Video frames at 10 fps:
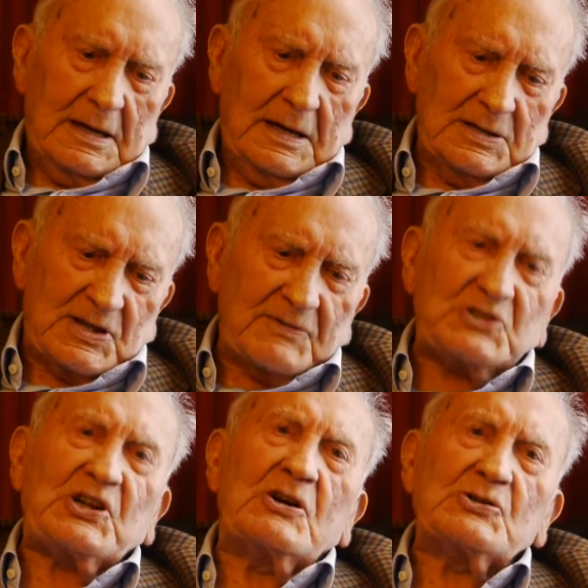he'd have a
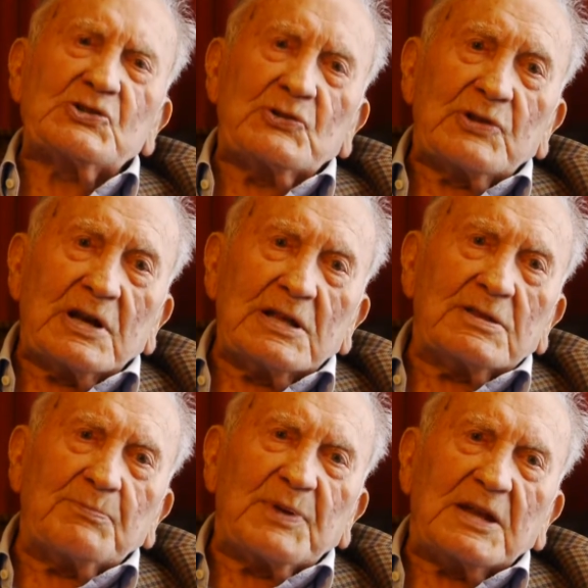torch underneath the
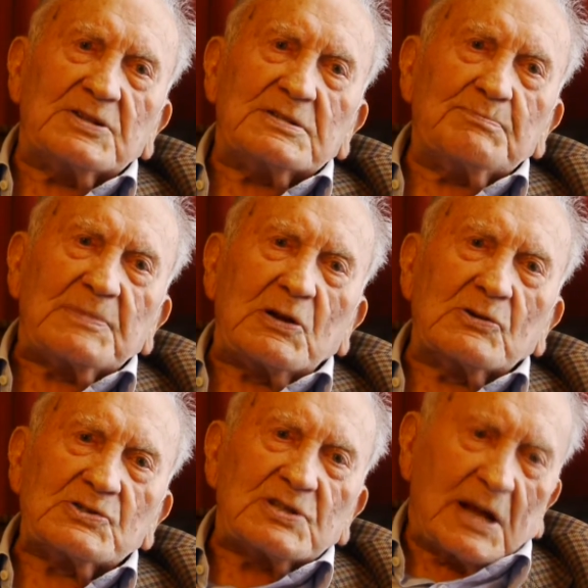
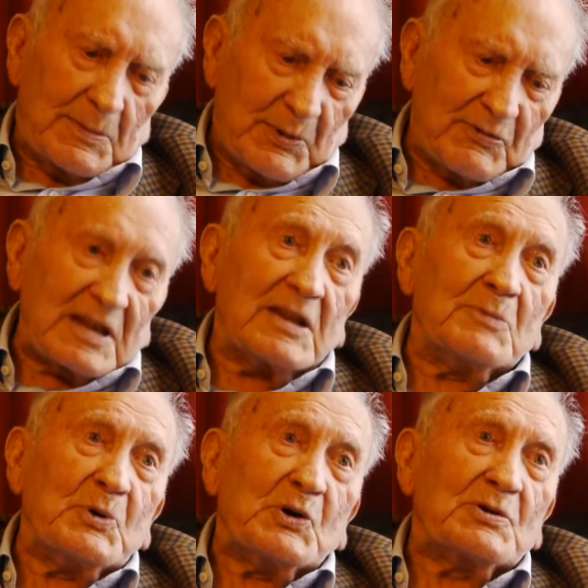bedclothes and he'd be reading a
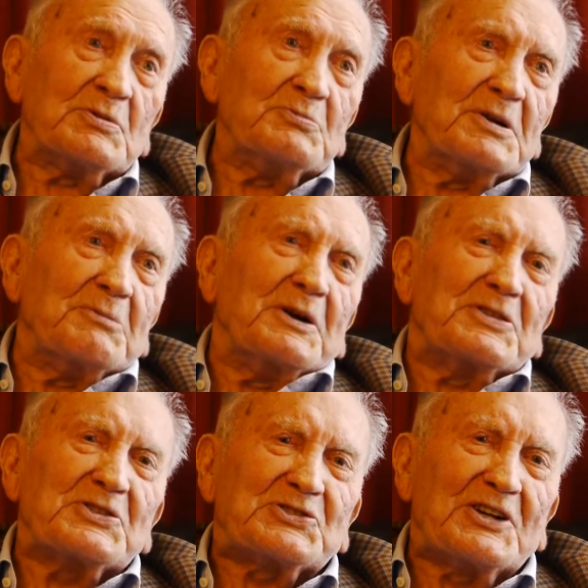book with, with
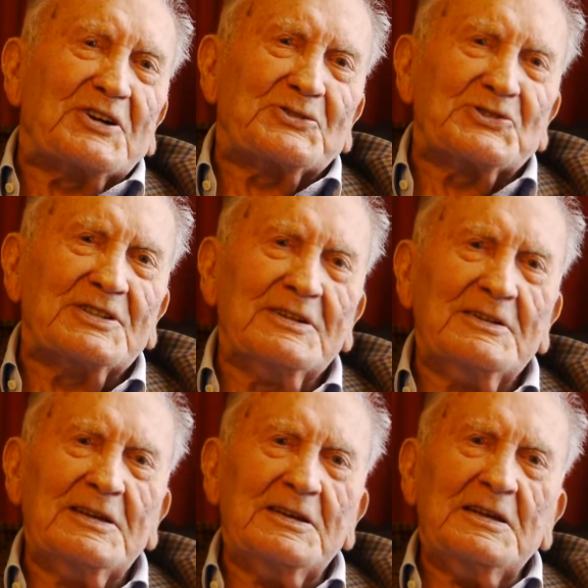this torch.
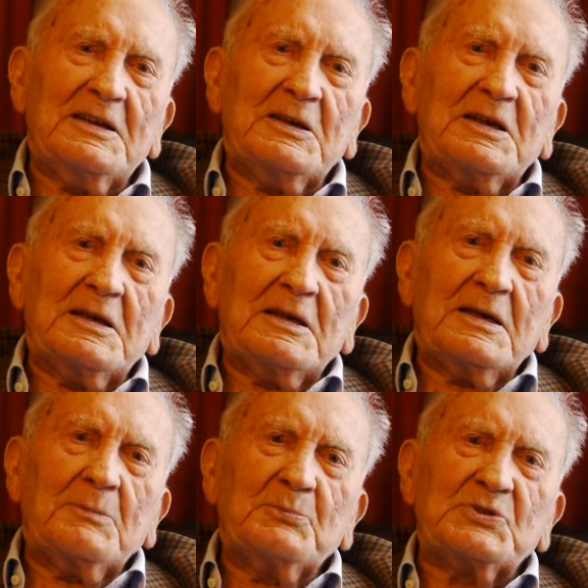
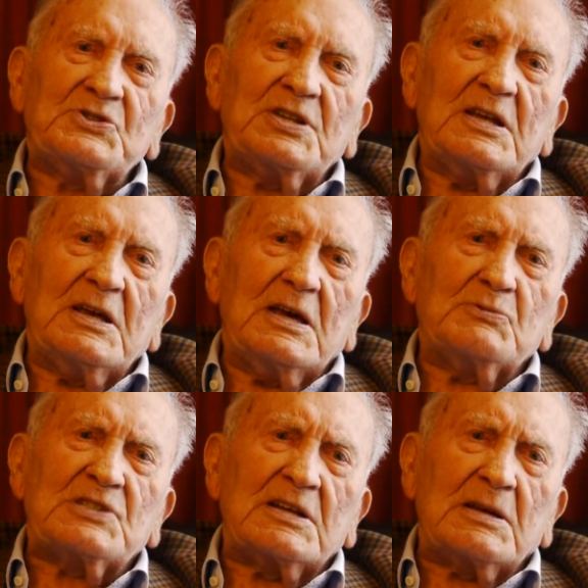But he
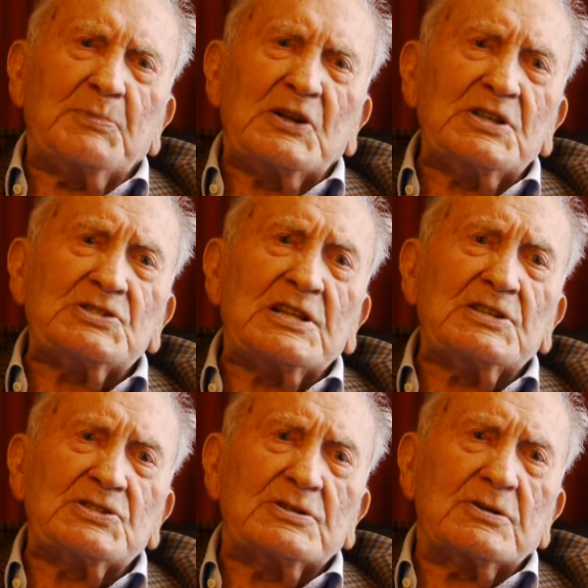was like a bloody
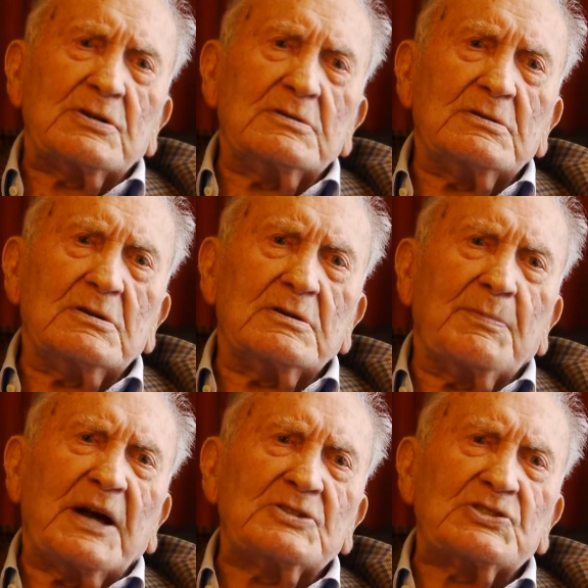solicitor or a
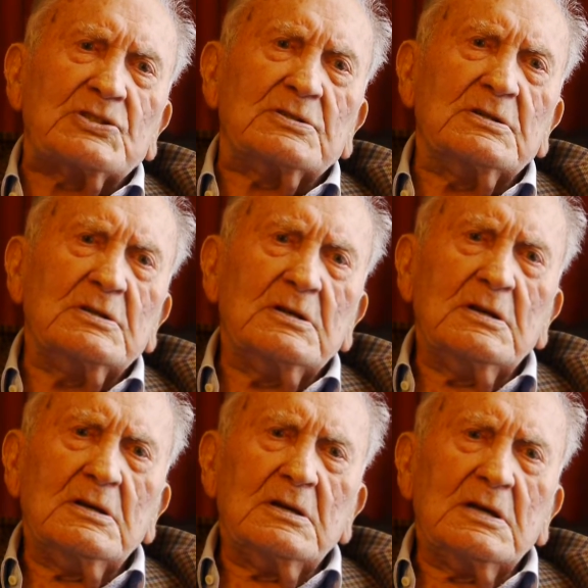barrister.
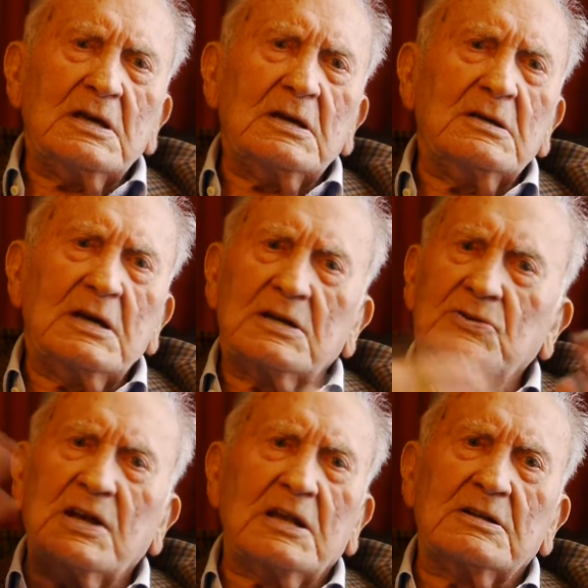He had
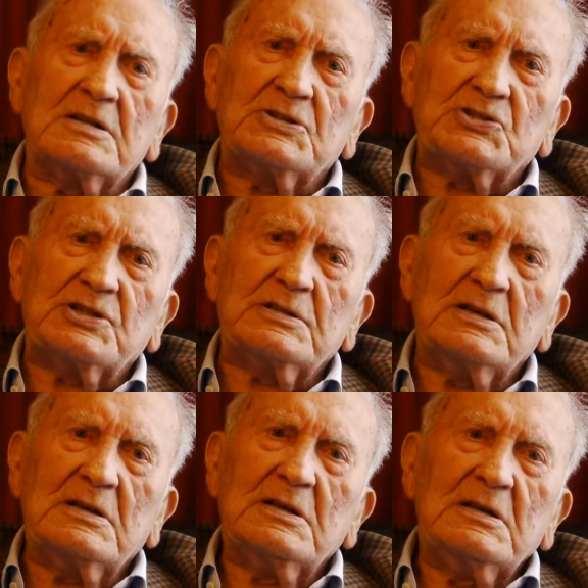great knowledge,
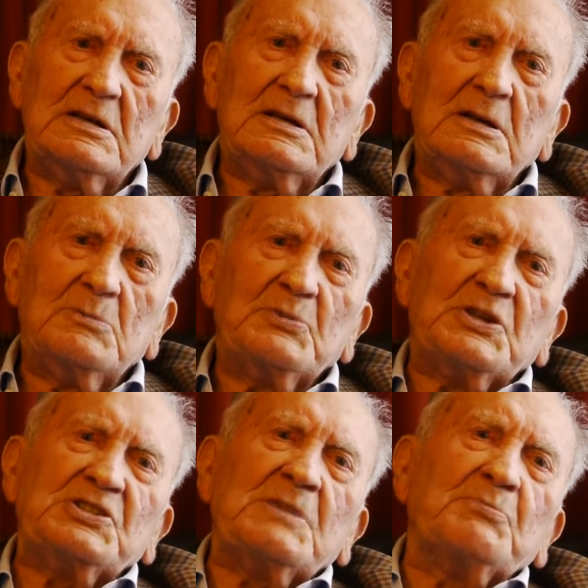but he
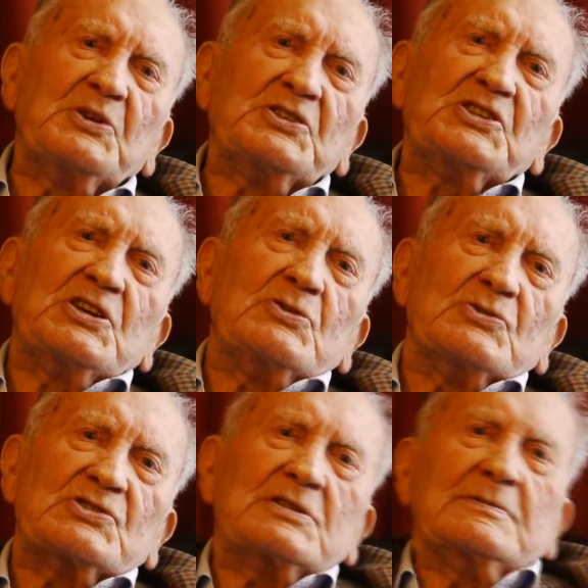didn't put it to
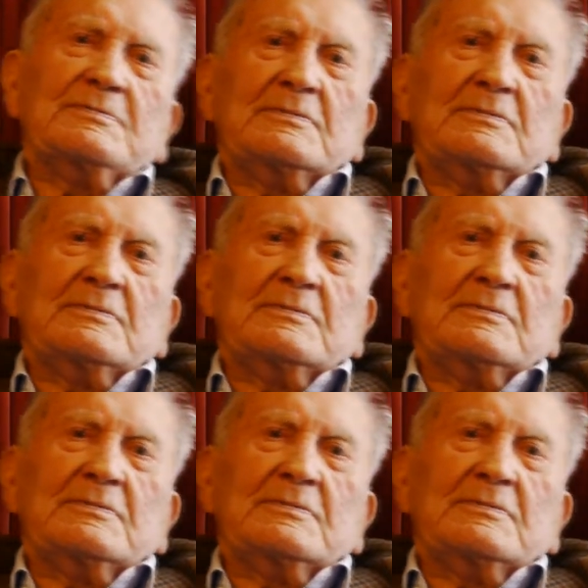use.